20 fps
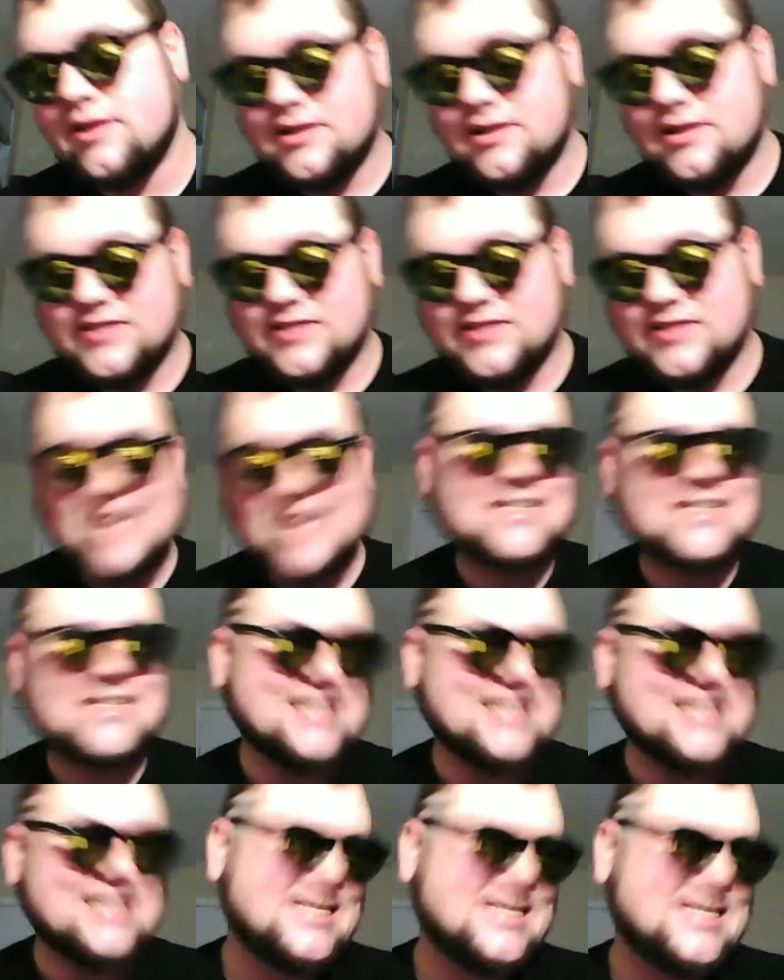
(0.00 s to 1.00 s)
the state's going
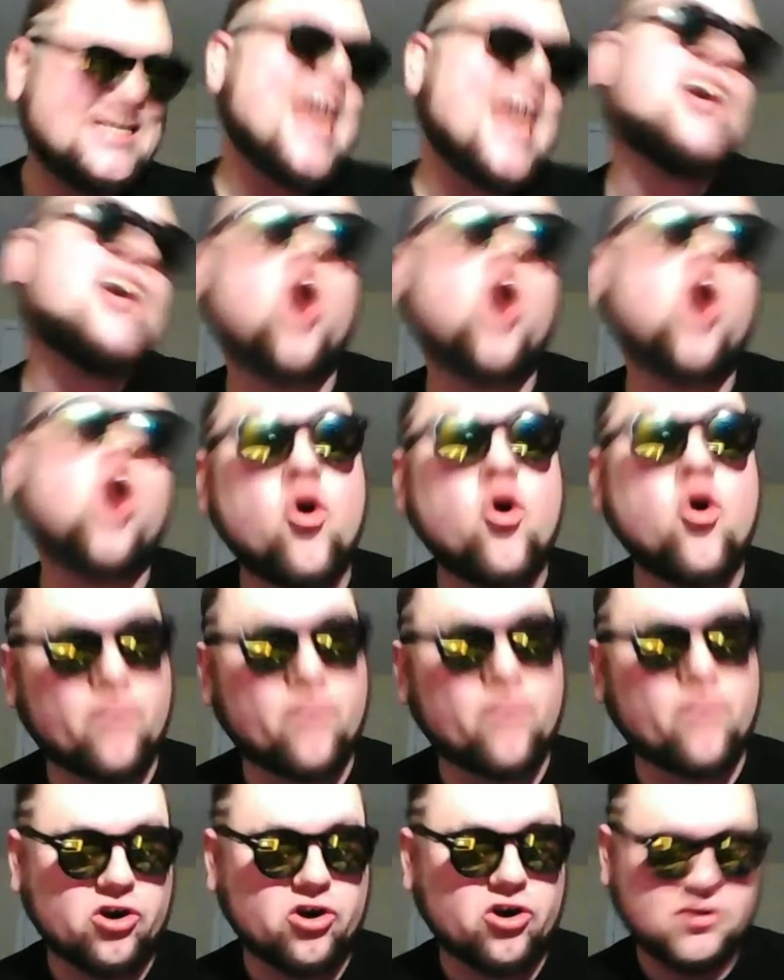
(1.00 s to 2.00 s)
to take
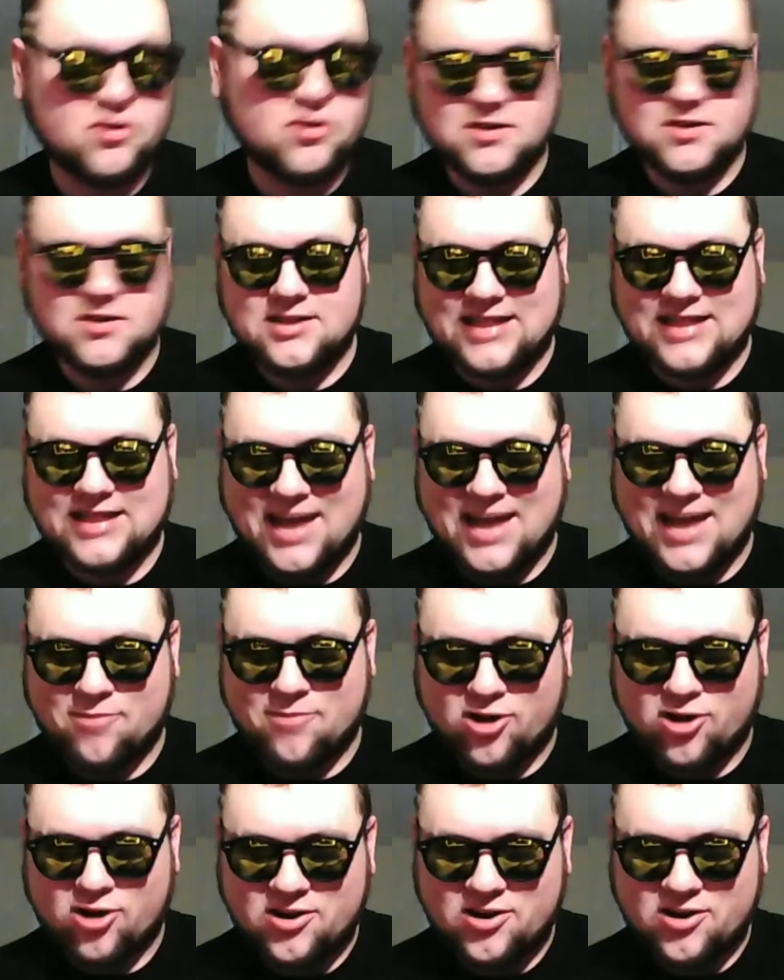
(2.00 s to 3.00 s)
over
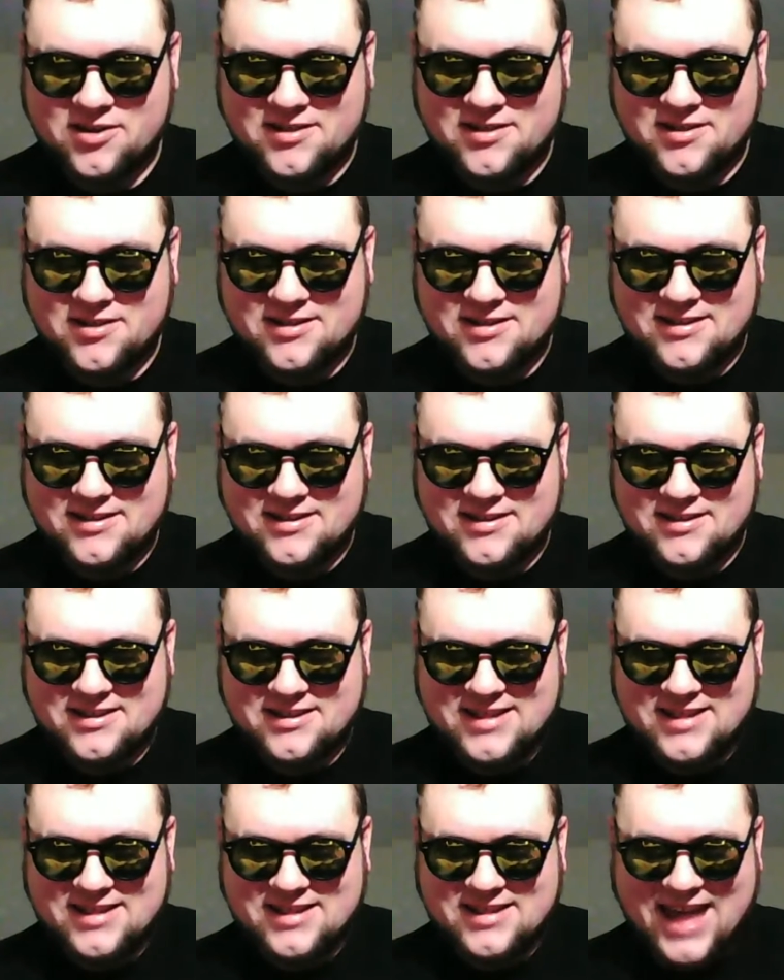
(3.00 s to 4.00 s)
labor
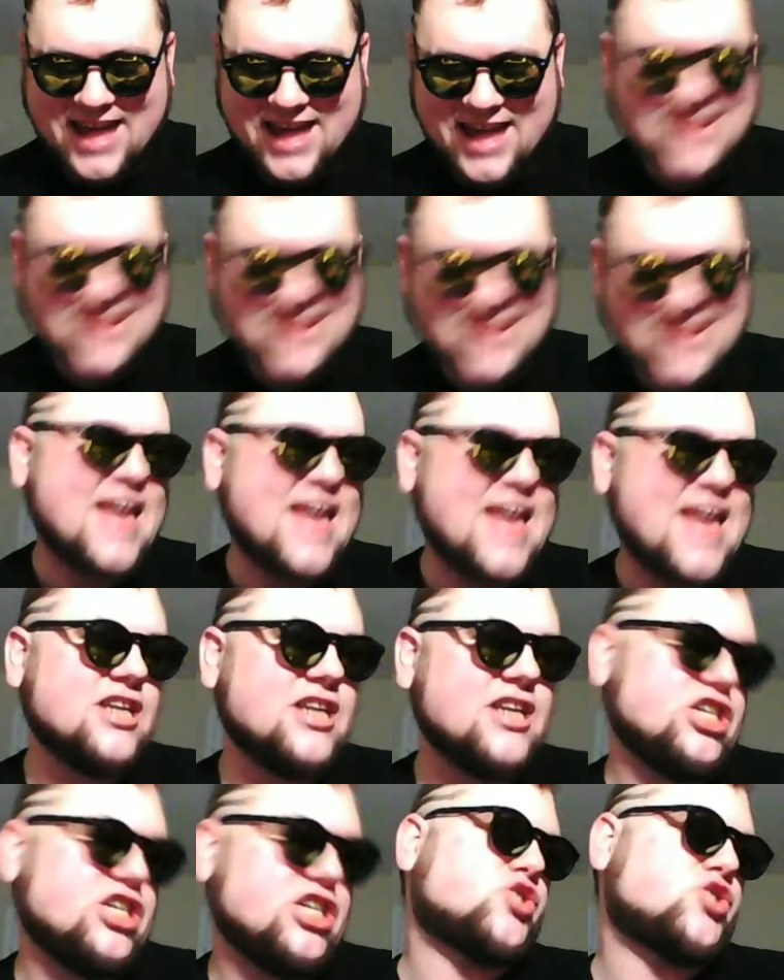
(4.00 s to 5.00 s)
and then
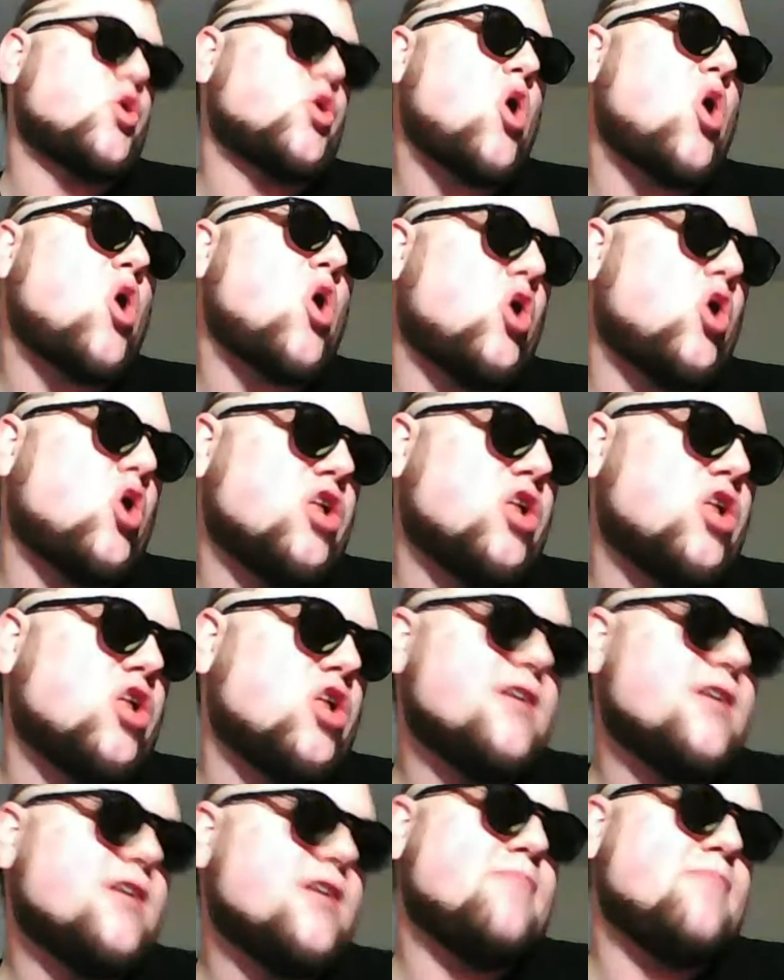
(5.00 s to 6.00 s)
control,
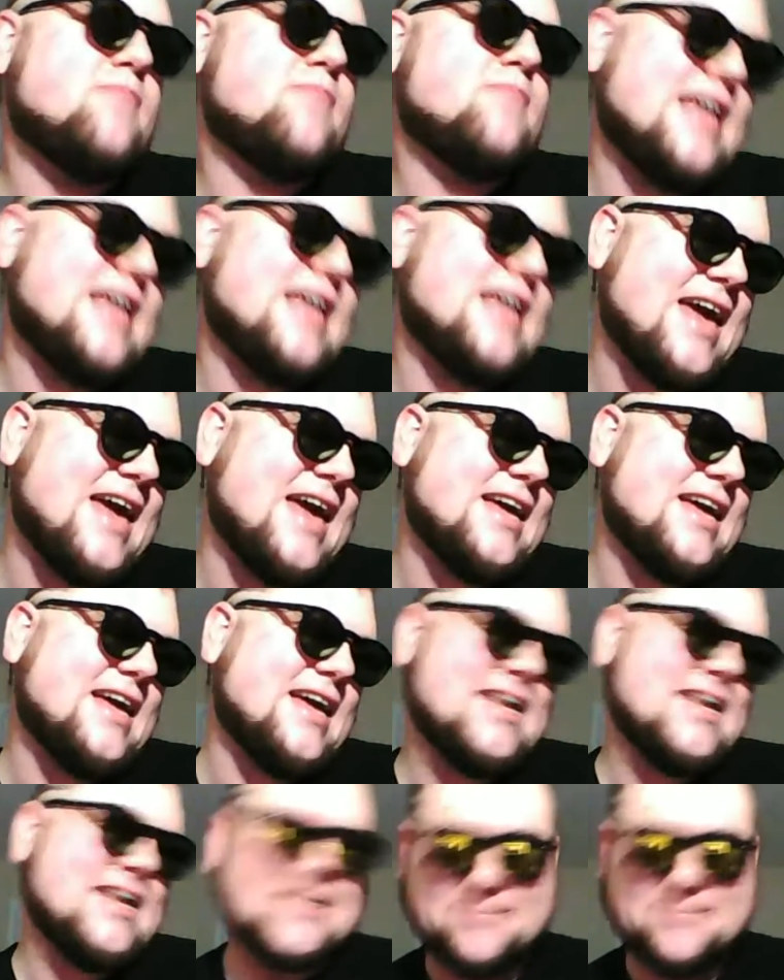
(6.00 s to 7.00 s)
mitigate, and
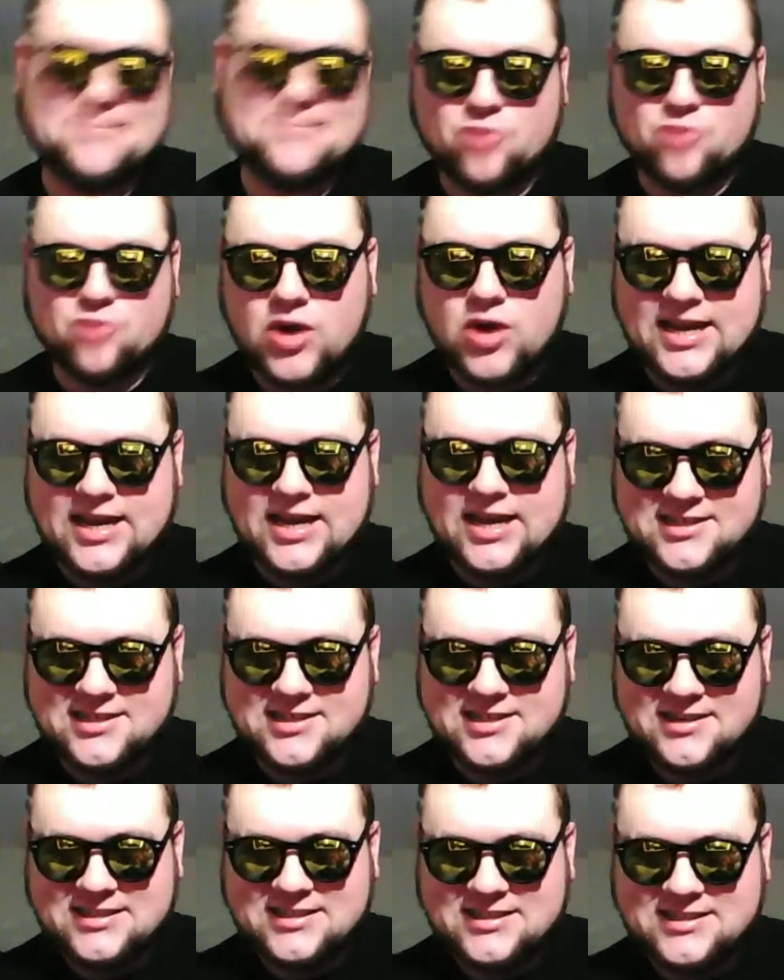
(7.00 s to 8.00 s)
exploit it
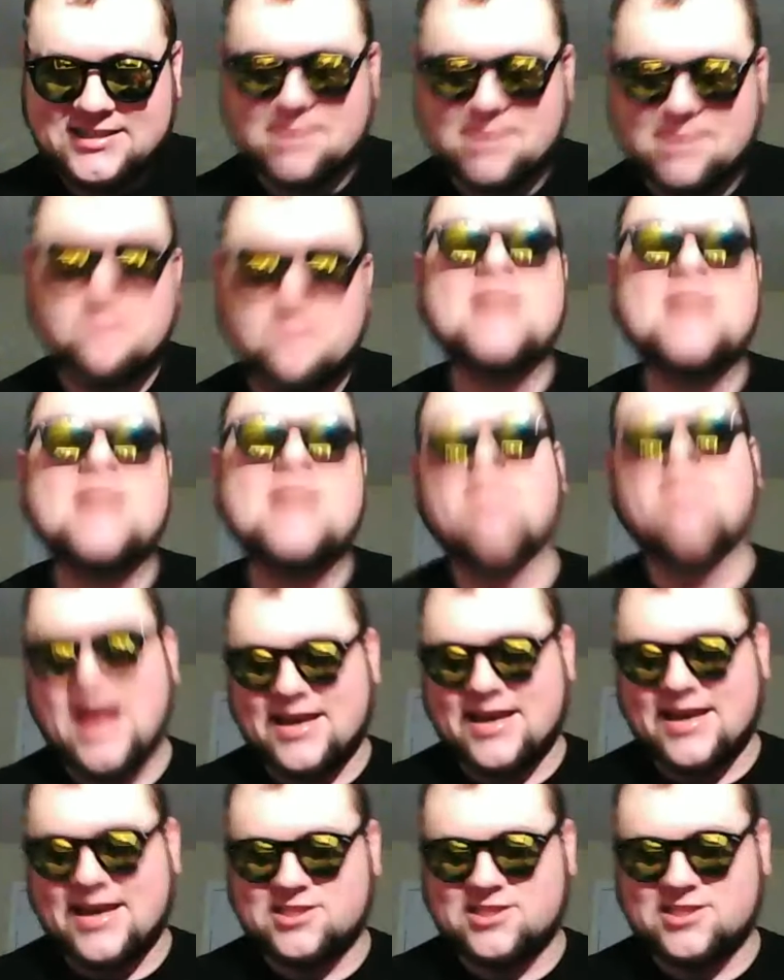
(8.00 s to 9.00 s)
to
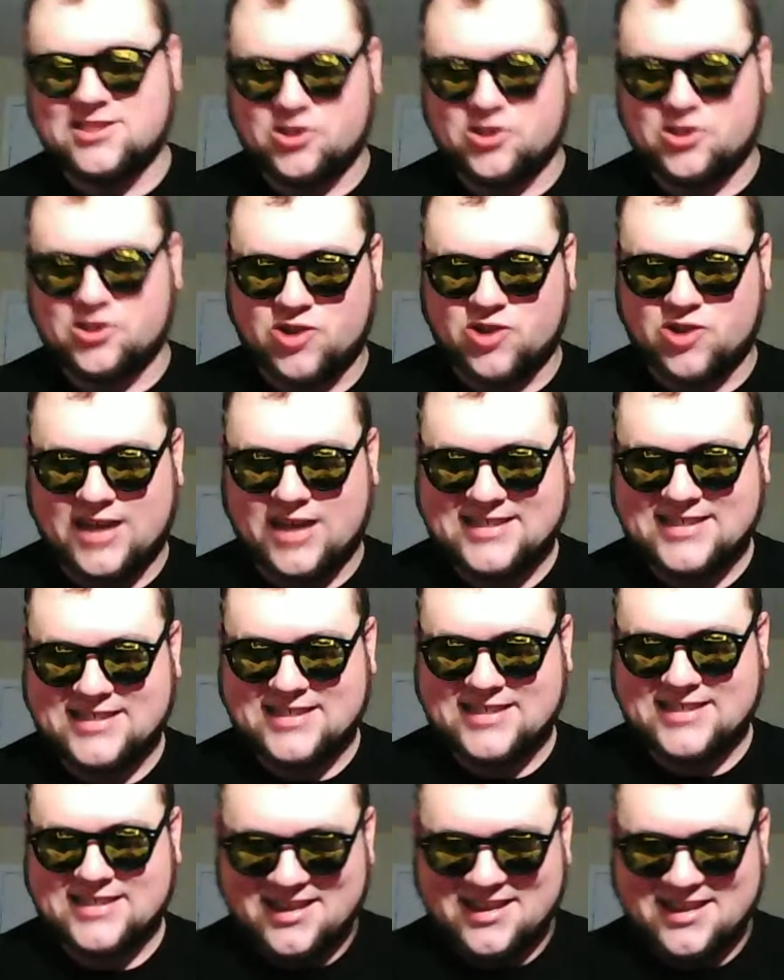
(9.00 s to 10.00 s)
minimize your strikes. Like,
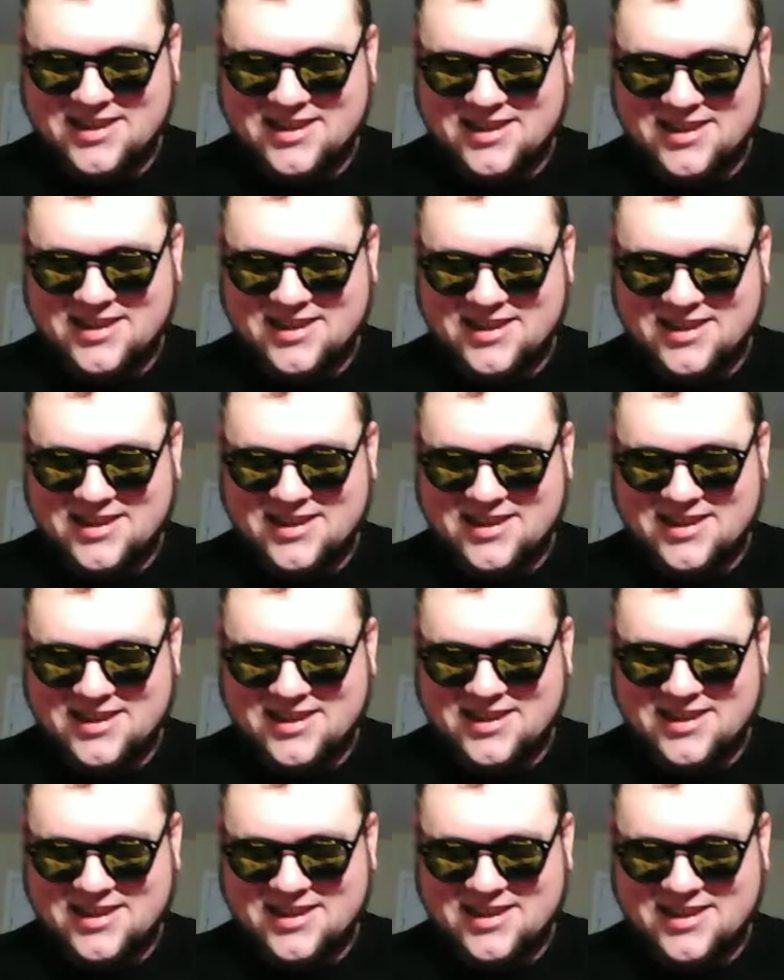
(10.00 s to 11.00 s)
it's like
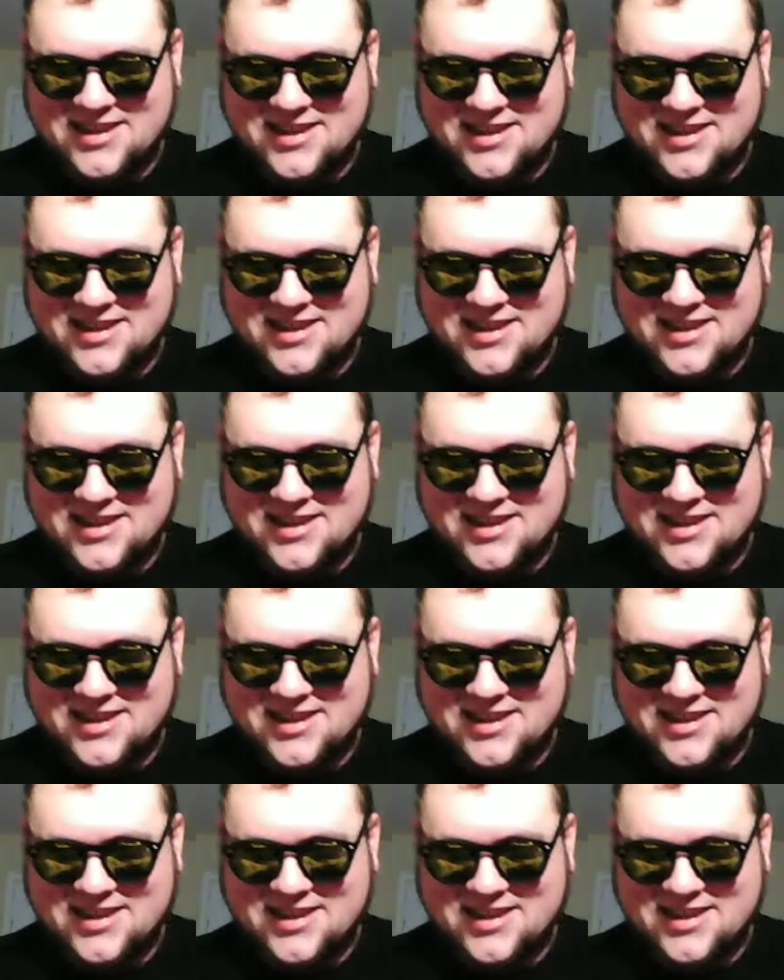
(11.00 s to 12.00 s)
an
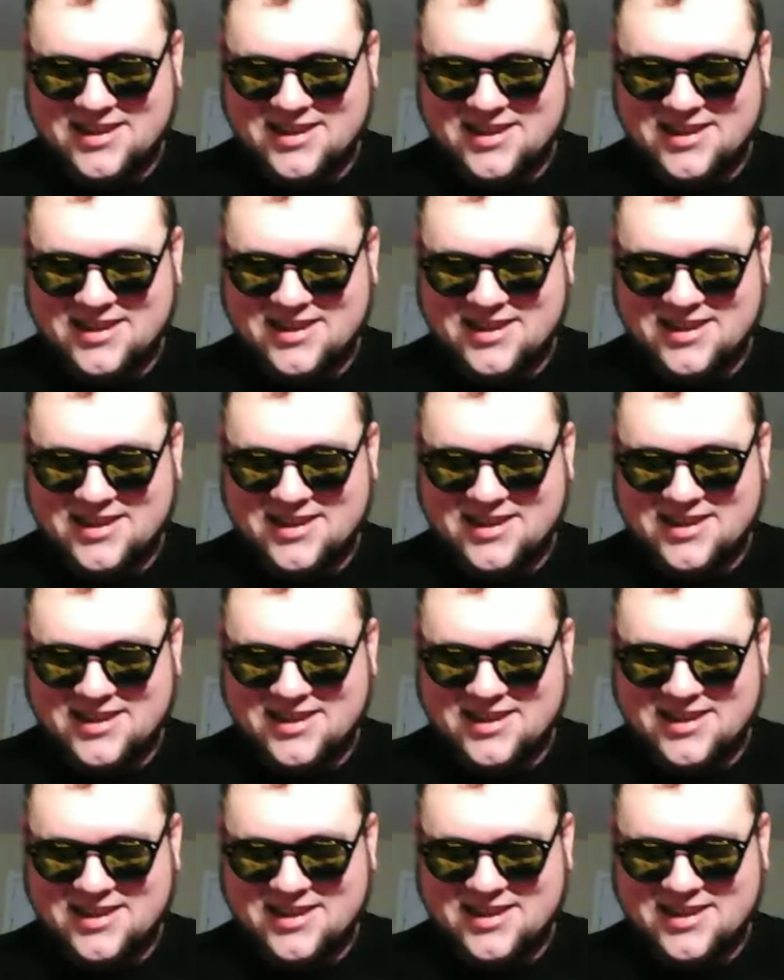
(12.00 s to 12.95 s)
old anarchist,